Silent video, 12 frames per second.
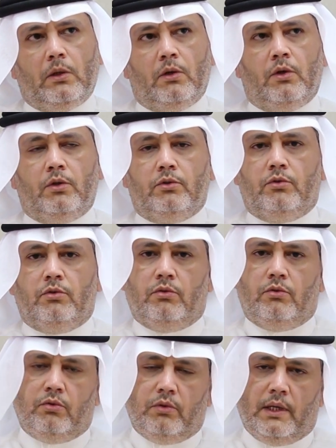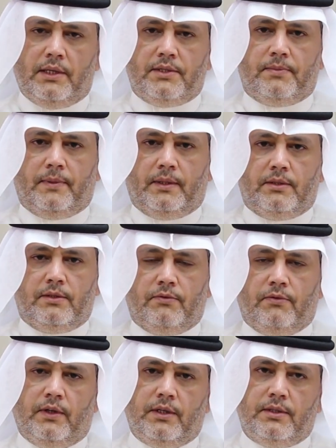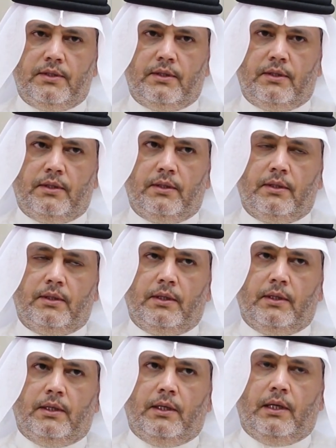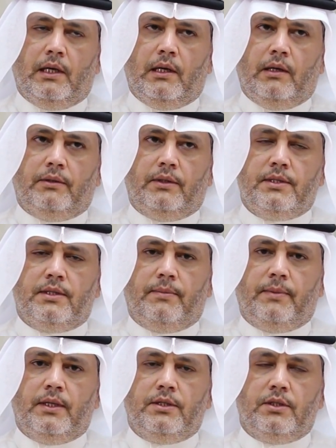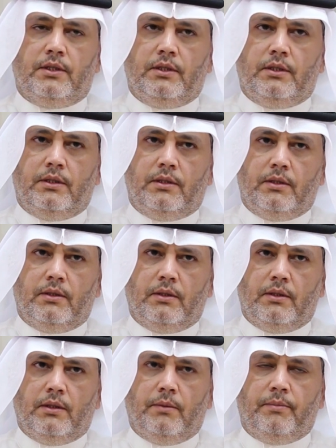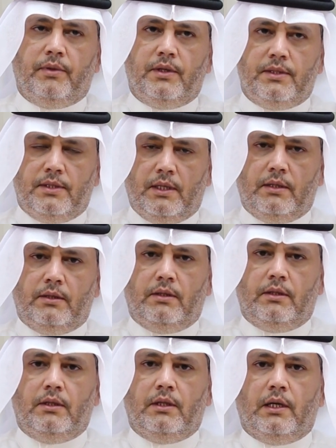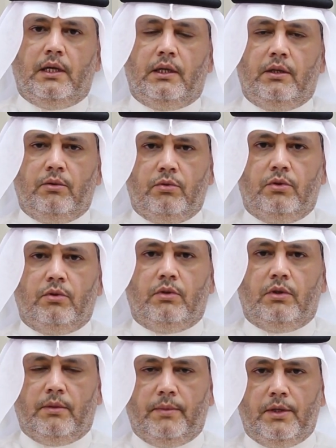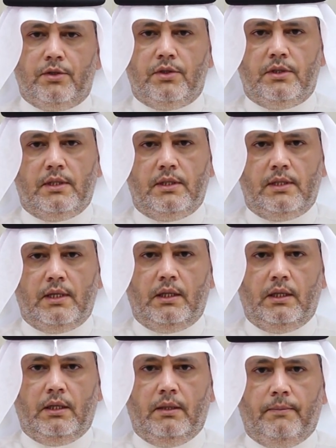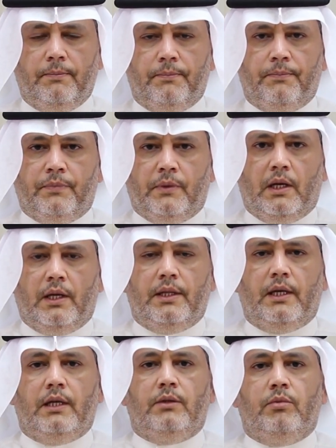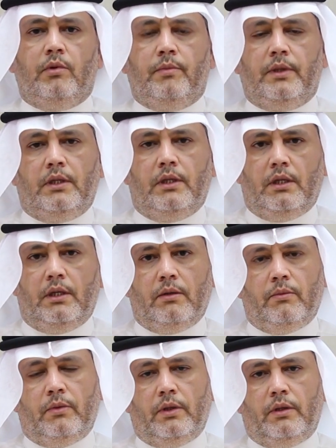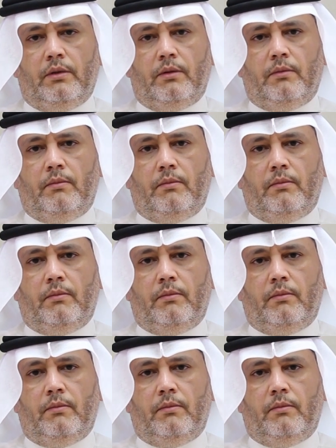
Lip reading: on two aspects. First, does the patient present in the acute or emergency setting? And that will be dealing with